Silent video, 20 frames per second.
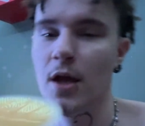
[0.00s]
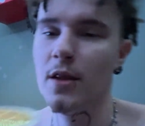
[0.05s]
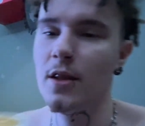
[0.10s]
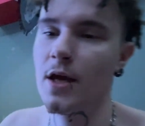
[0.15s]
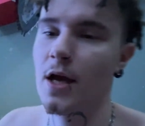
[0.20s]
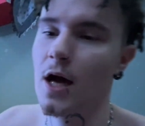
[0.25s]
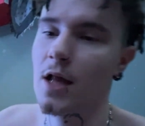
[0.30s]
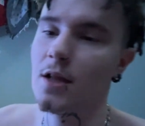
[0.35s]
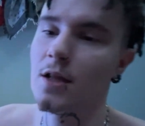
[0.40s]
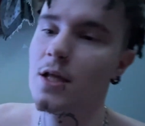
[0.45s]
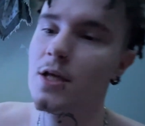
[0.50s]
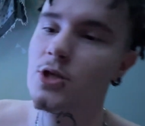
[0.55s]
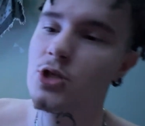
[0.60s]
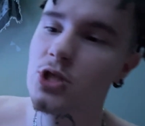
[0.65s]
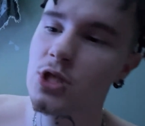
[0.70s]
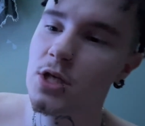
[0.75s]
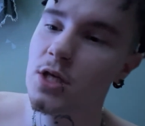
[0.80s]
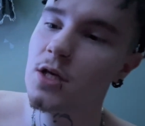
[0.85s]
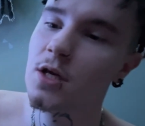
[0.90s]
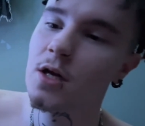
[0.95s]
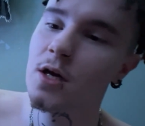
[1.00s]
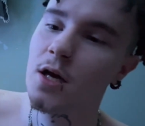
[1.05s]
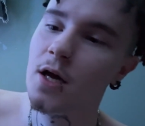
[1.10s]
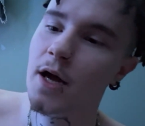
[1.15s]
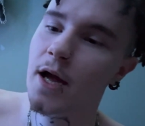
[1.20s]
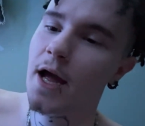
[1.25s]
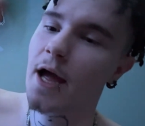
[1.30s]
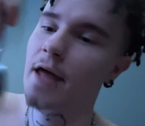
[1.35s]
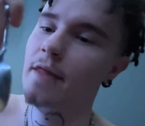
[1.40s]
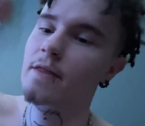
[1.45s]
They got lychee,
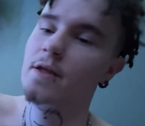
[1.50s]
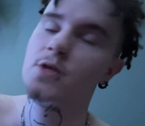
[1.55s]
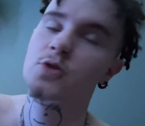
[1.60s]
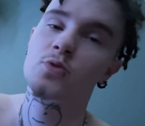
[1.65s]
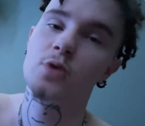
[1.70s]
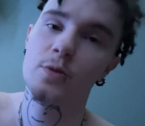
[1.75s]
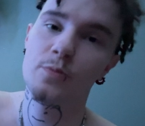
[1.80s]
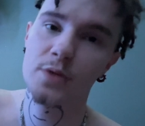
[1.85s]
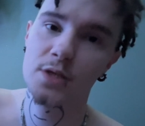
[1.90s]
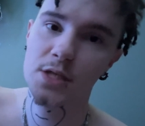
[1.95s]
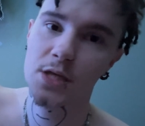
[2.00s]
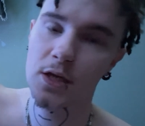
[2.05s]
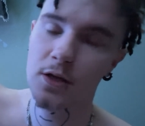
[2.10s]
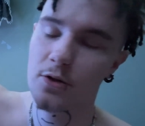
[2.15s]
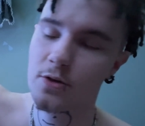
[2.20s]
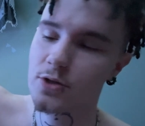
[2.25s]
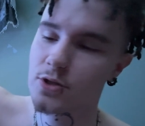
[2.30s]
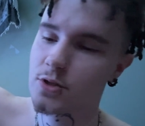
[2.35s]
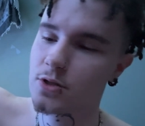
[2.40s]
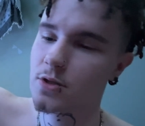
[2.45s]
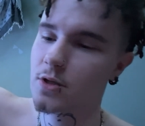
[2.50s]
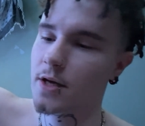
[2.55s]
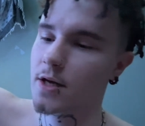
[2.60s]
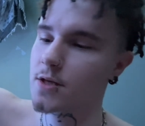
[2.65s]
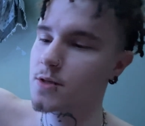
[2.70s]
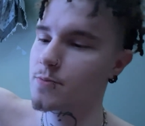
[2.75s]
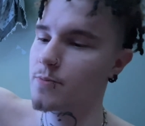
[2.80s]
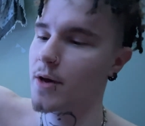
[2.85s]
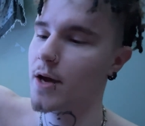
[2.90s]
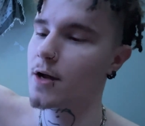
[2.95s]
and this one in particular
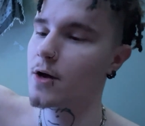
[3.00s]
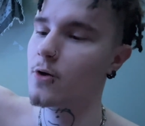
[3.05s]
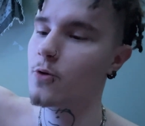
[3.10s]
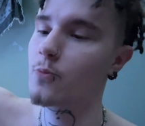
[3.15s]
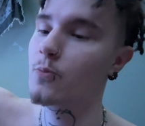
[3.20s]
is mango,